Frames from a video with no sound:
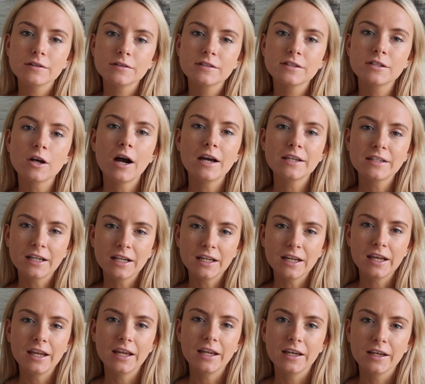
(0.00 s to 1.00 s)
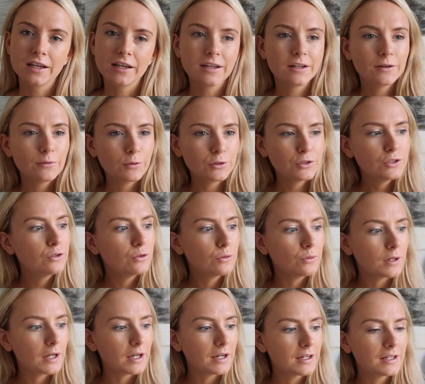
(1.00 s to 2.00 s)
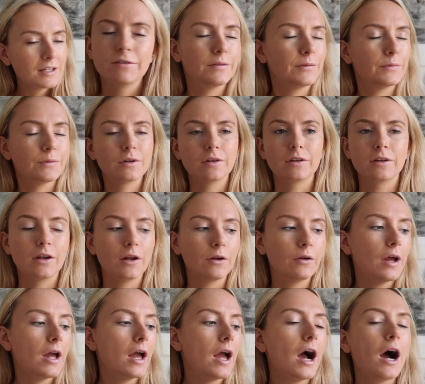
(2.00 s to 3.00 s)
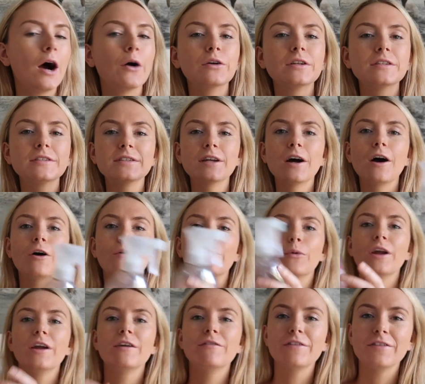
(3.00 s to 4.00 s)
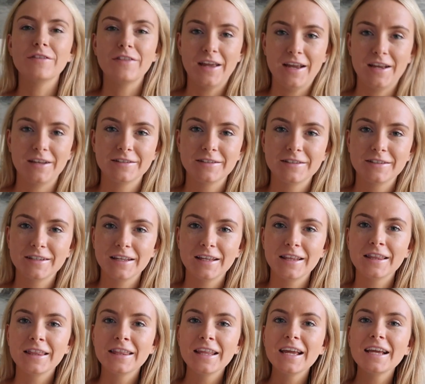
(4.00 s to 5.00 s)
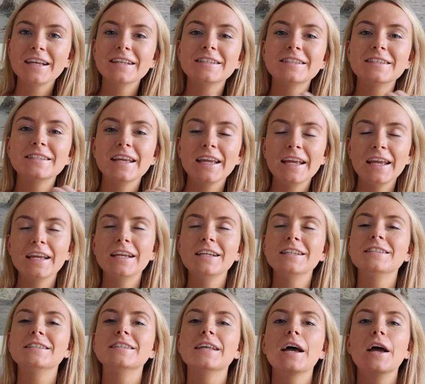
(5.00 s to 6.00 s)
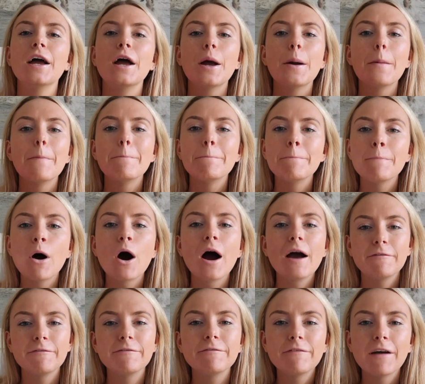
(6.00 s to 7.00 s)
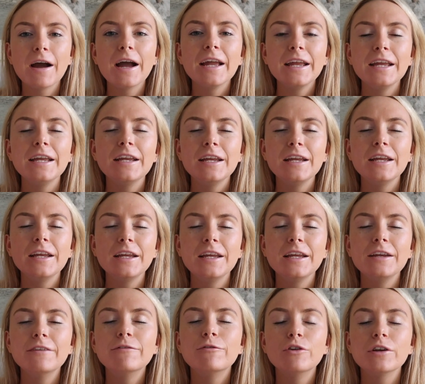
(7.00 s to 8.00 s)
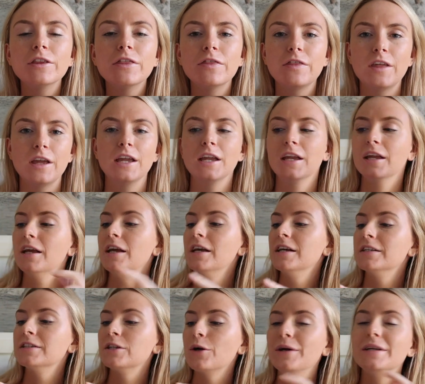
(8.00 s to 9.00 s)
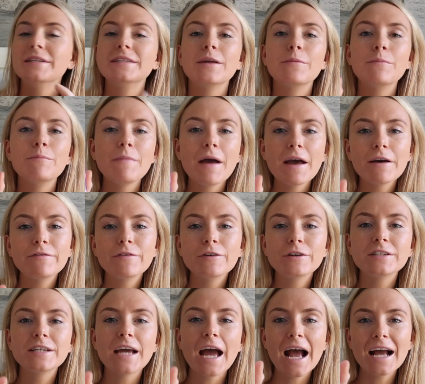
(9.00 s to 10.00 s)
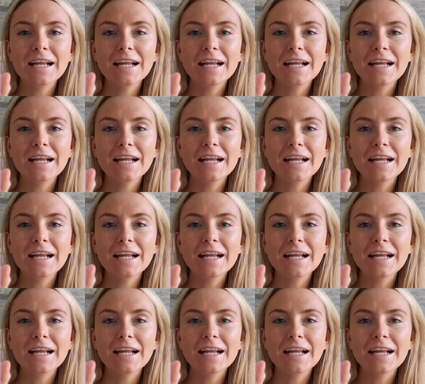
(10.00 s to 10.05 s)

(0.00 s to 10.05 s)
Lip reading: side cleaning. What do you call it? I don't know. I'm going to start with this. This is my favourite thing. So it's the Method